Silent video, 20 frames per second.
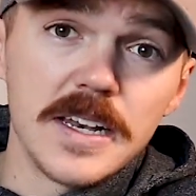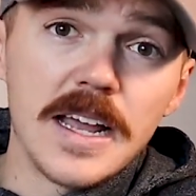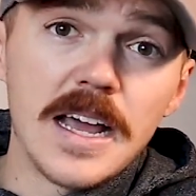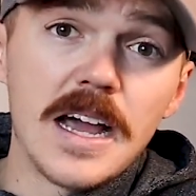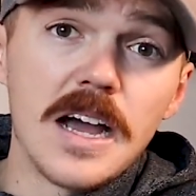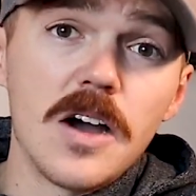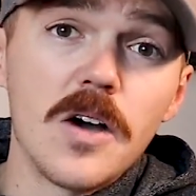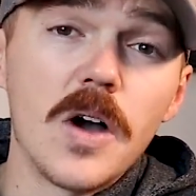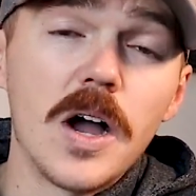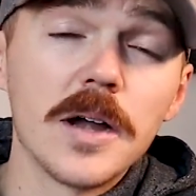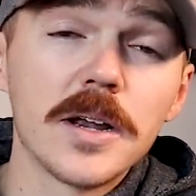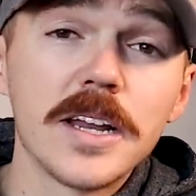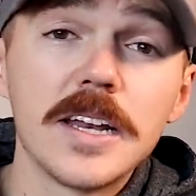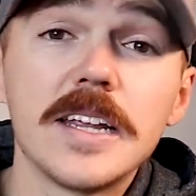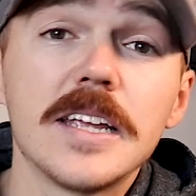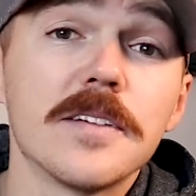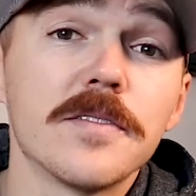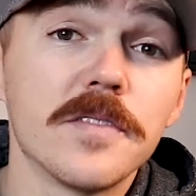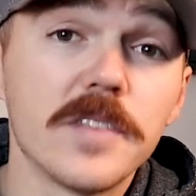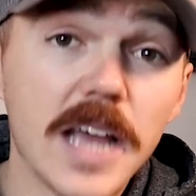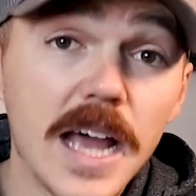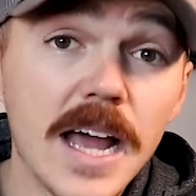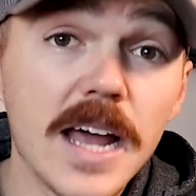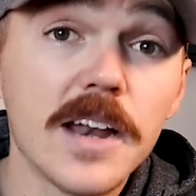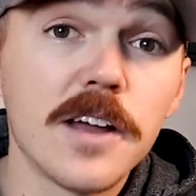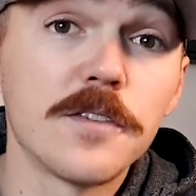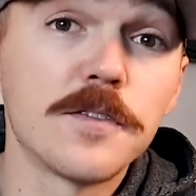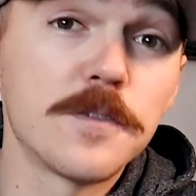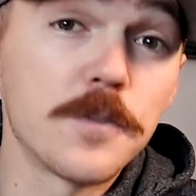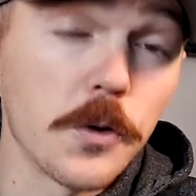Now, I'm gonna give
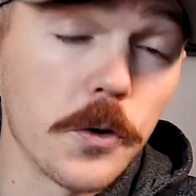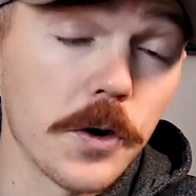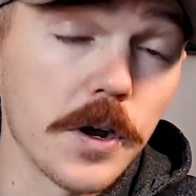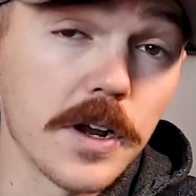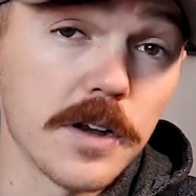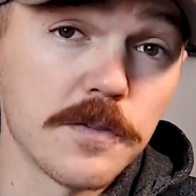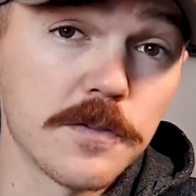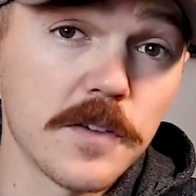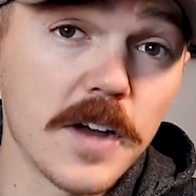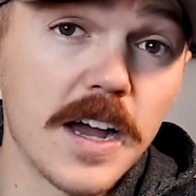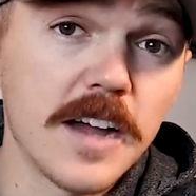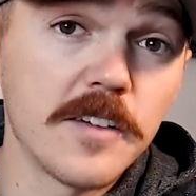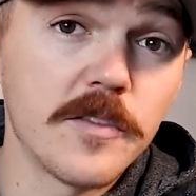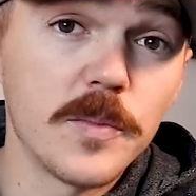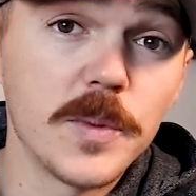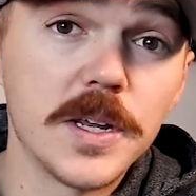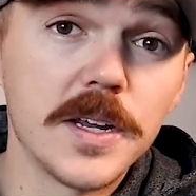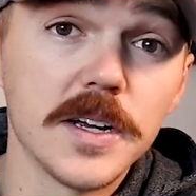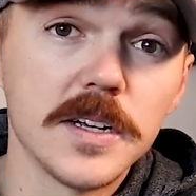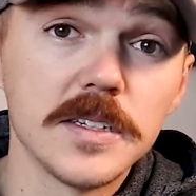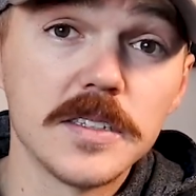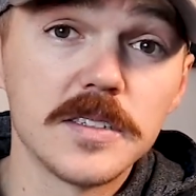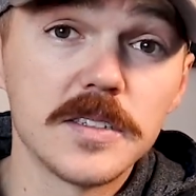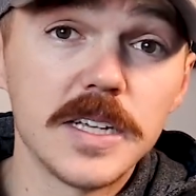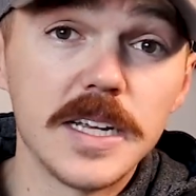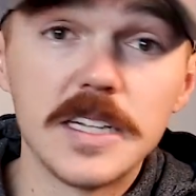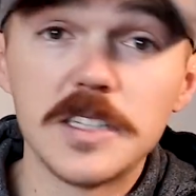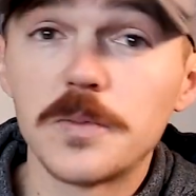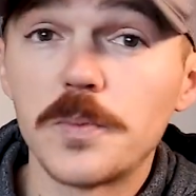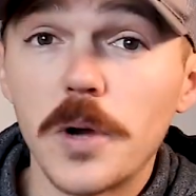that a 4 out of 5 because
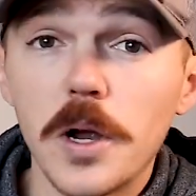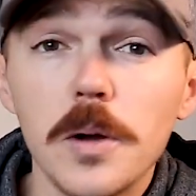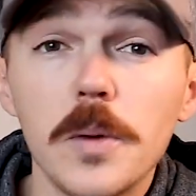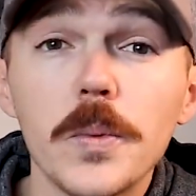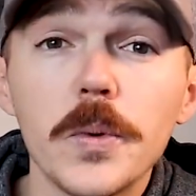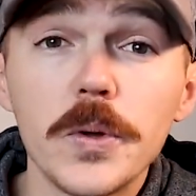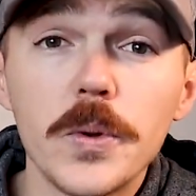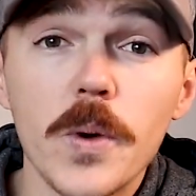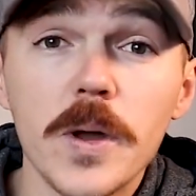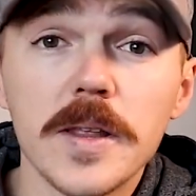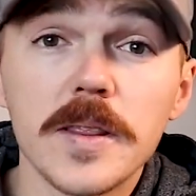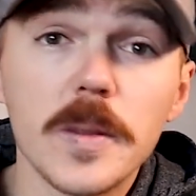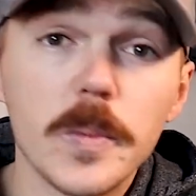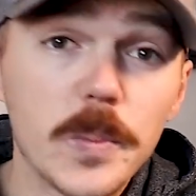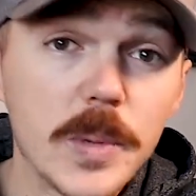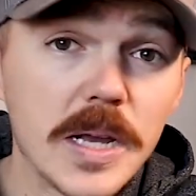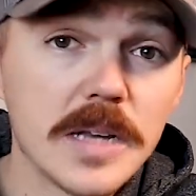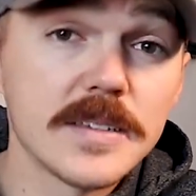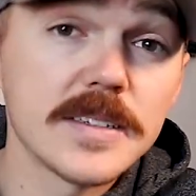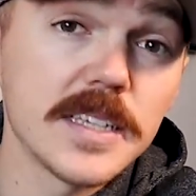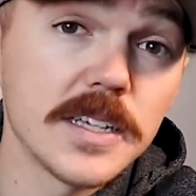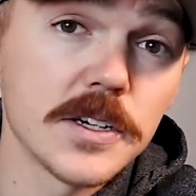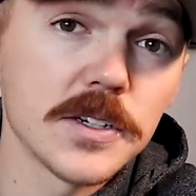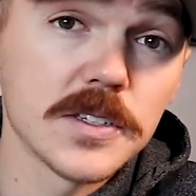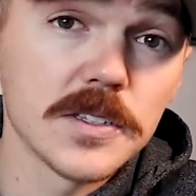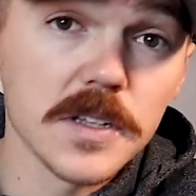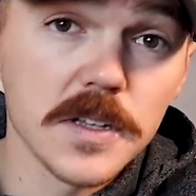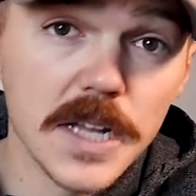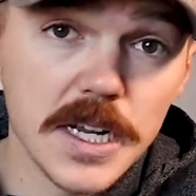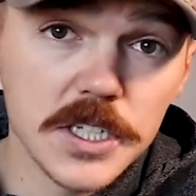it's probably one of the best gear
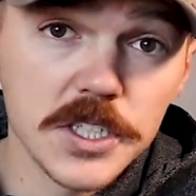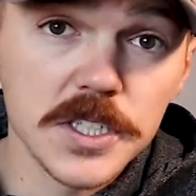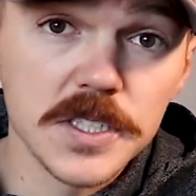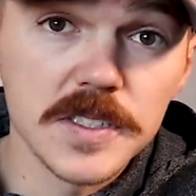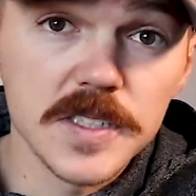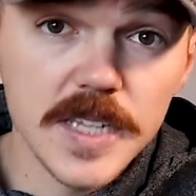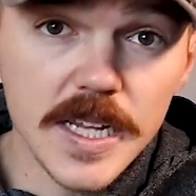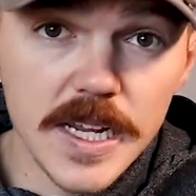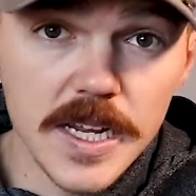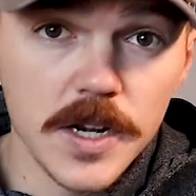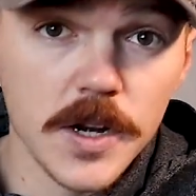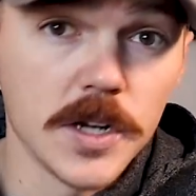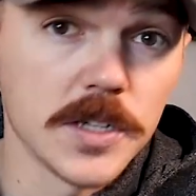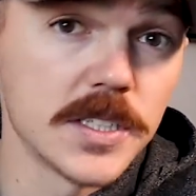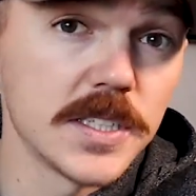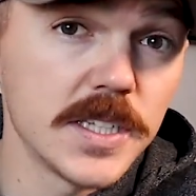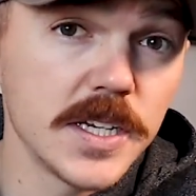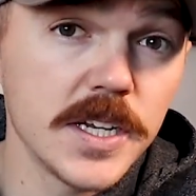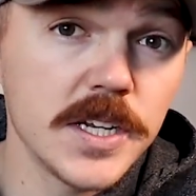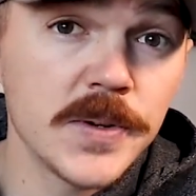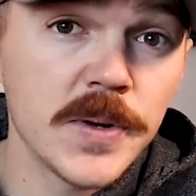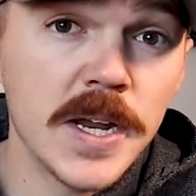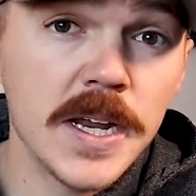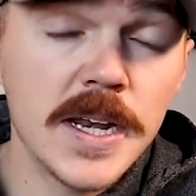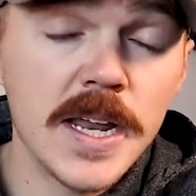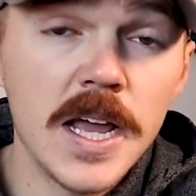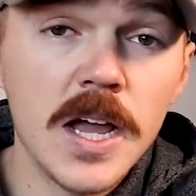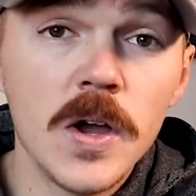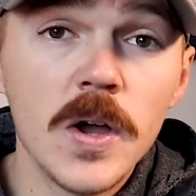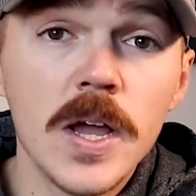selections in our city
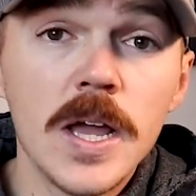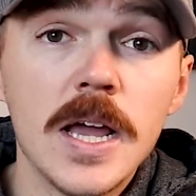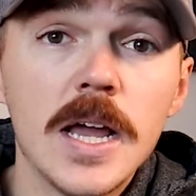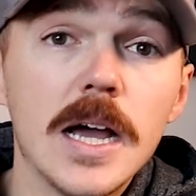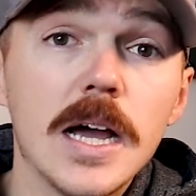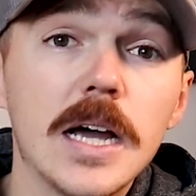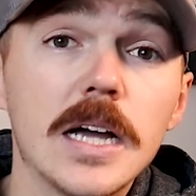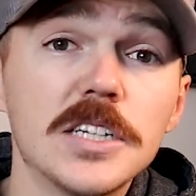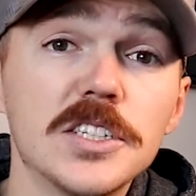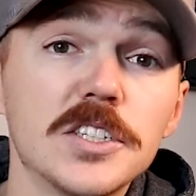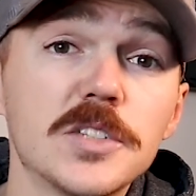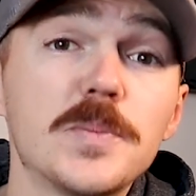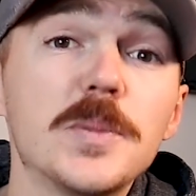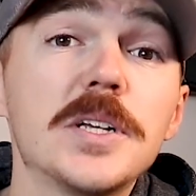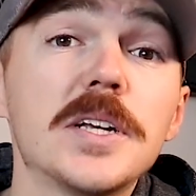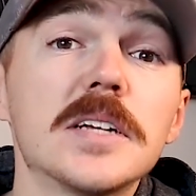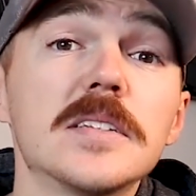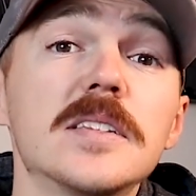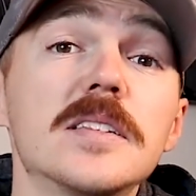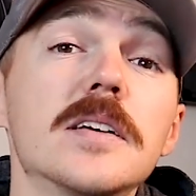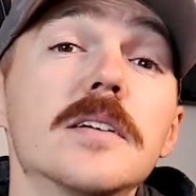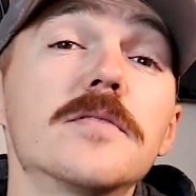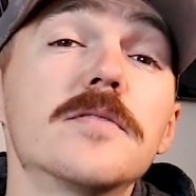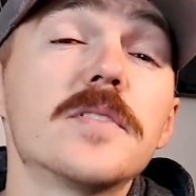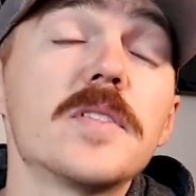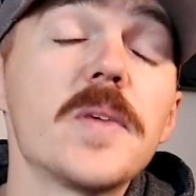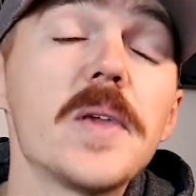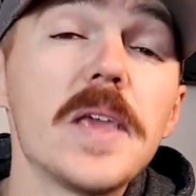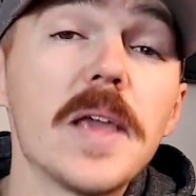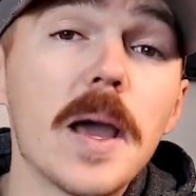right now, just because of
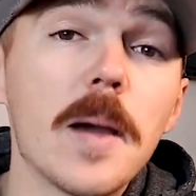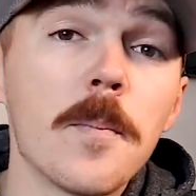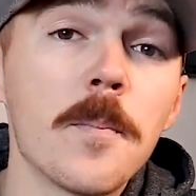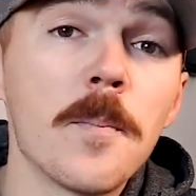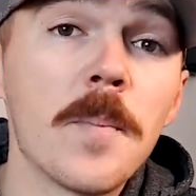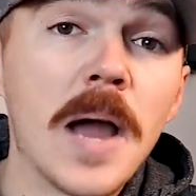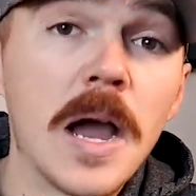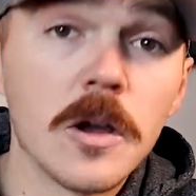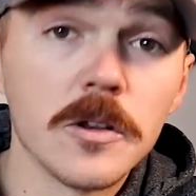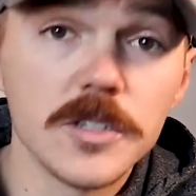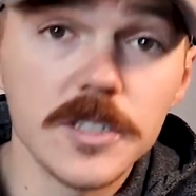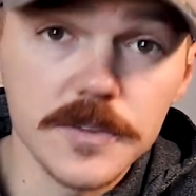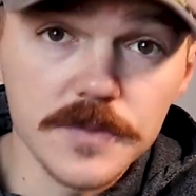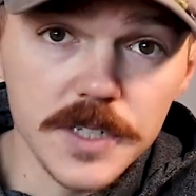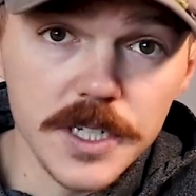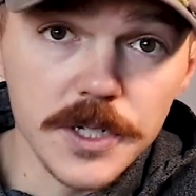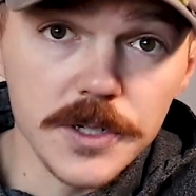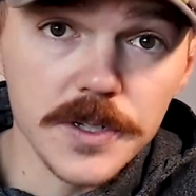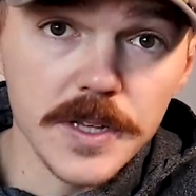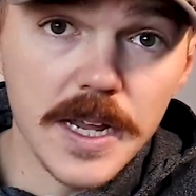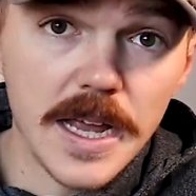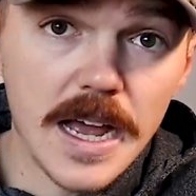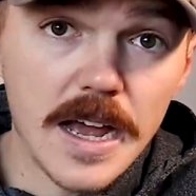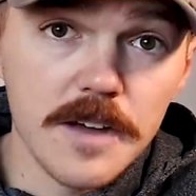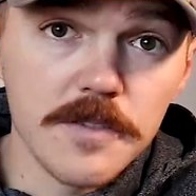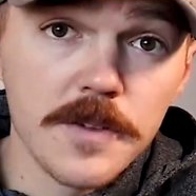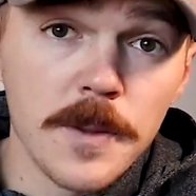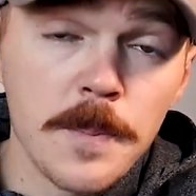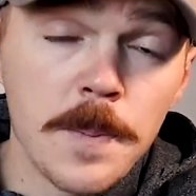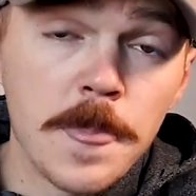the amount of gear they
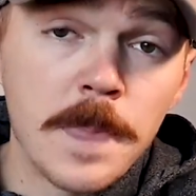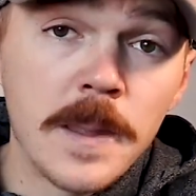have.